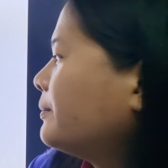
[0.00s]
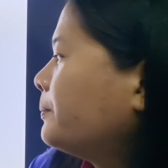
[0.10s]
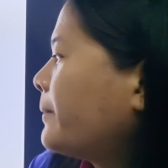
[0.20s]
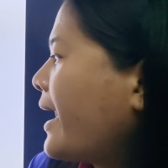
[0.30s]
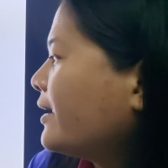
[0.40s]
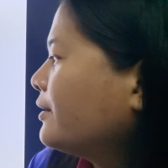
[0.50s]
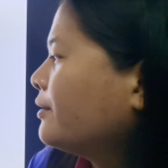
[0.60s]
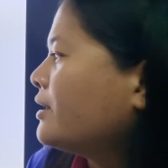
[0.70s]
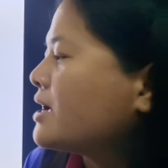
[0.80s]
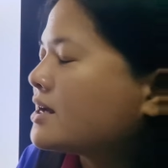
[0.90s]
the
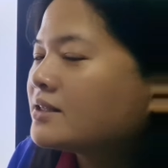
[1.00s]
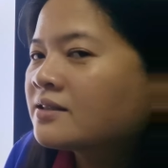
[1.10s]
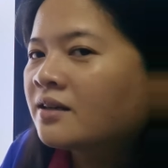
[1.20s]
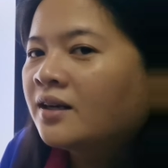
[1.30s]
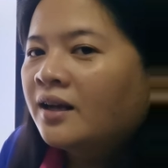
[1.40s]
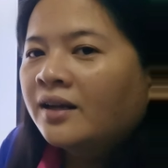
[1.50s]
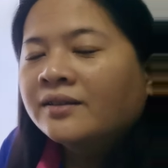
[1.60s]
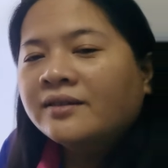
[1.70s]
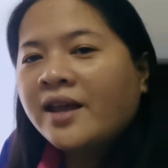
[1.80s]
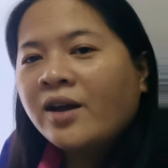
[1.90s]
pancreas,
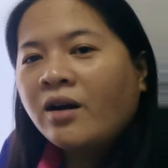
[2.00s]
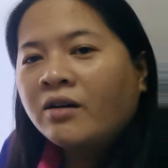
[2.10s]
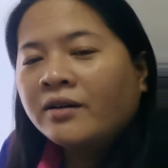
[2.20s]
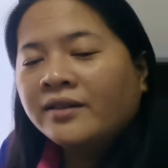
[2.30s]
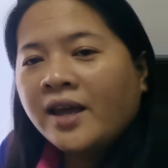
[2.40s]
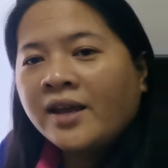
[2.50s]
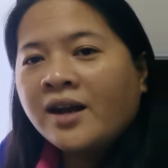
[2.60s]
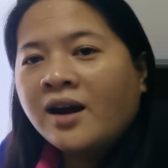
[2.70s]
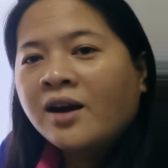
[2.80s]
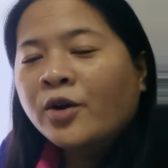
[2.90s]
they
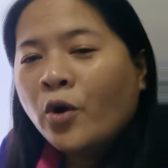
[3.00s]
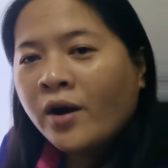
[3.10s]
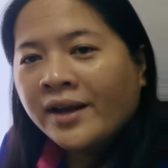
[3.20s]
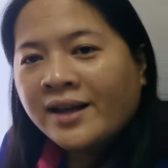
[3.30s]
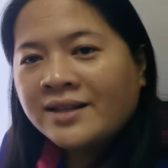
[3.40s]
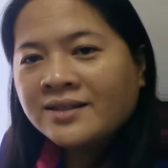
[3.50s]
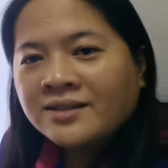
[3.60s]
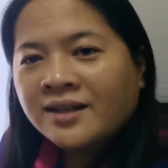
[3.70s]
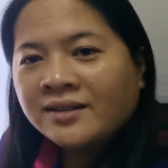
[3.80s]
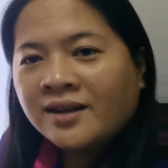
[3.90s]
are organs
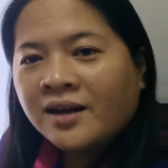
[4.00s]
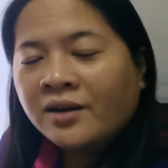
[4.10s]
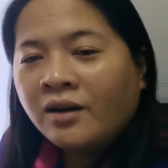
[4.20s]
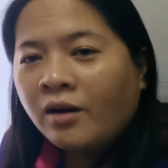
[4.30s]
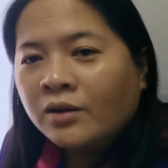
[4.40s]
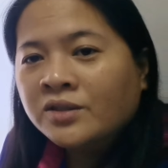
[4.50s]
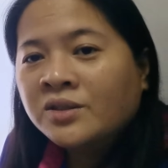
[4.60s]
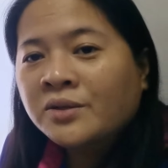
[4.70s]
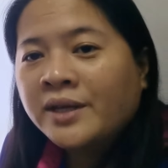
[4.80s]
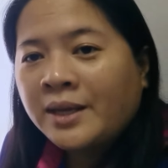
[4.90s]
that are
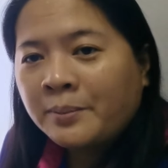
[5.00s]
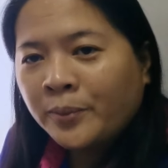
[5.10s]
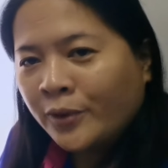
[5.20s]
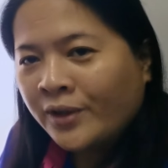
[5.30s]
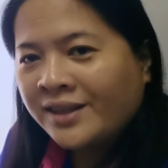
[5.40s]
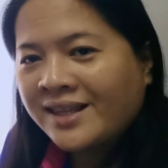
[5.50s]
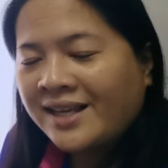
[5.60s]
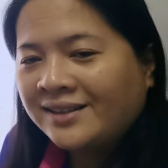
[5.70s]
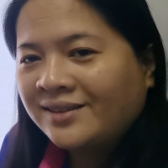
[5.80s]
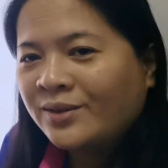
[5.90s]
also
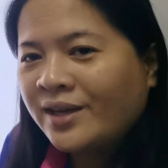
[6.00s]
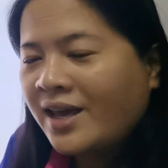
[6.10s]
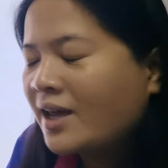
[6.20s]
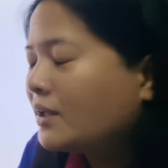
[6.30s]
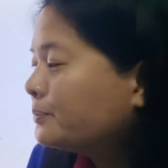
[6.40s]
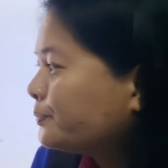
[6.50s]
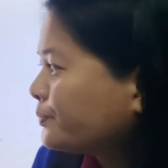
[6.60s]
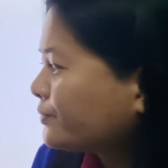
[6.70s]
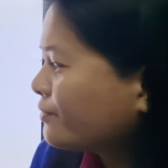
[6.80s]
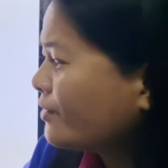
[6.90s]
important. Okay,
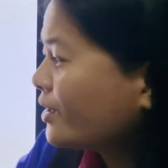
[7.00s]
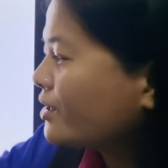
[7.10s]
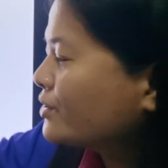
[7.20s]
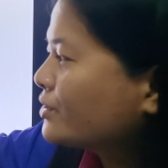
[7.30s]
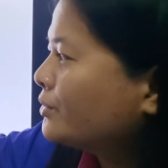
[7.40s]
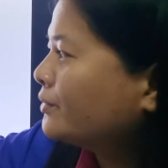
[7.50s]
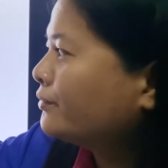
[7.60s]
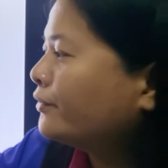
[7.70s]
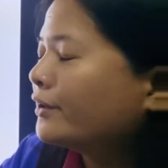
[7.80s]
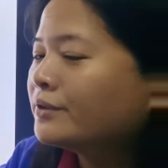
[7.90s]
so
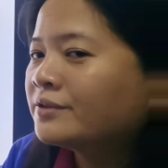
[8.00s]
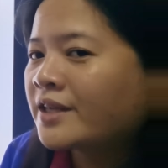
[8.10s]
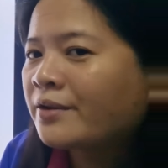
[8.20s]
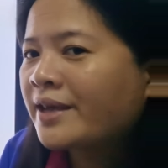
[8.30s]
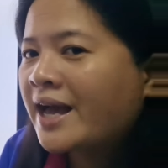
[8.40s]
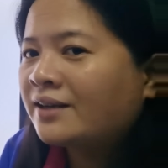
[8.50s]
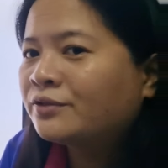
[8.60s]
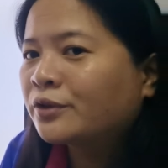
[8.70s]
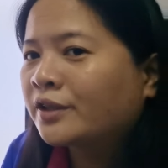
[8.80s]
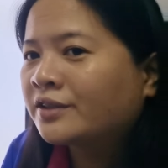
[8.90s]
for today we
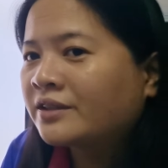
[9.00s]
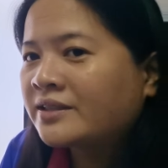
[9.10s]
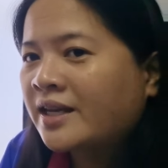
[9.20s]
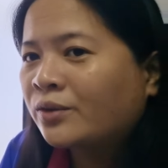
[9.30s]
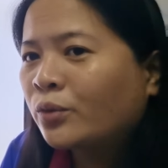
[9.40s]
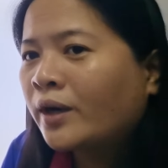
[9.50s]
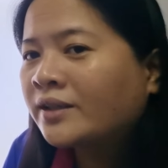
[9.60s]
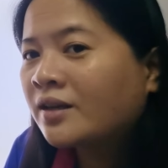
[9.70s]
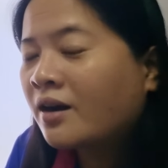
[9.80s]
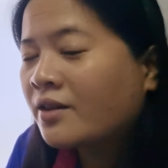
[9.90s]
have to understand
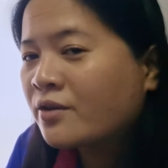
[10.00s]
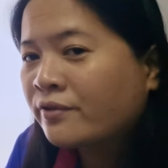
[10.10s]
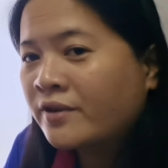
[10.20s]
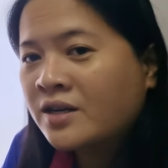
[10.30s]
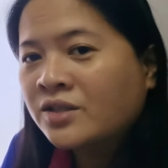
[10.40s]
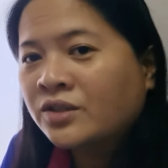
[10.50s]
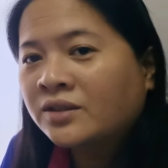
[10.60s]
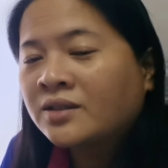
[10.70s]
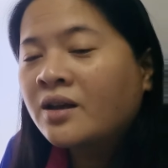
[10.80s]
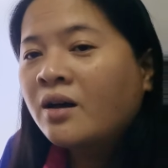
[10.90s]
what are the
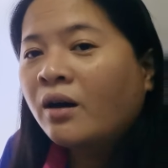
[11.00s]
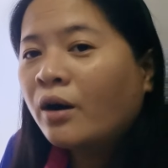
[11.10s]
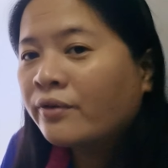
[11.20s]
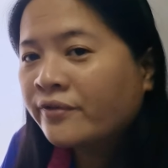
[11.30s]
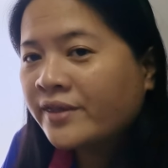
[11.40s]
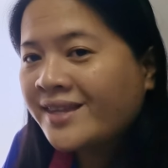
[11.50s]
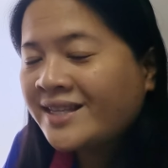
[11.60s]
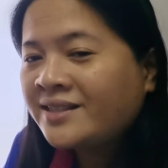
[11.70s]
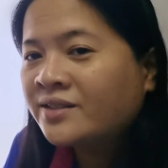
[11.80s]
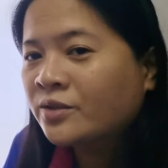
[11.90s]
functions of
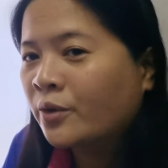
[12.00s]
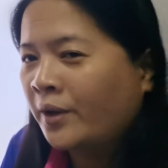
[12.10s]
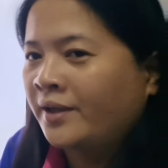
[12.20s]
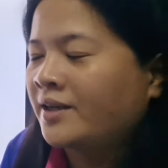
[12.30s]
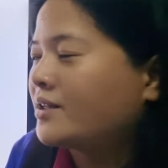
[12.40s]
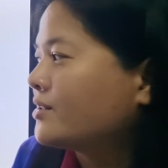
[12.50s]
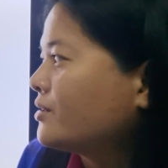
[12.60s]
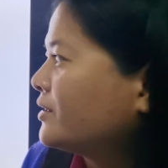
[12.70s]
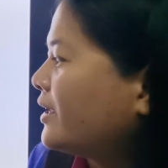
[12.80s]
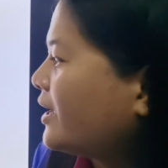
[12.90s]
these
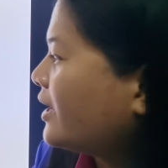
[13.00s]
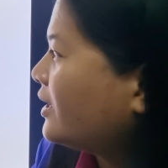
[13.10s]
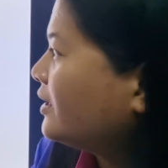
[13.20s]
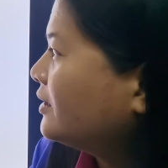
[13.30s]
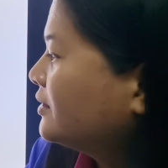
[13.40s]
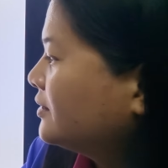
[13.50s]
organs. Okay,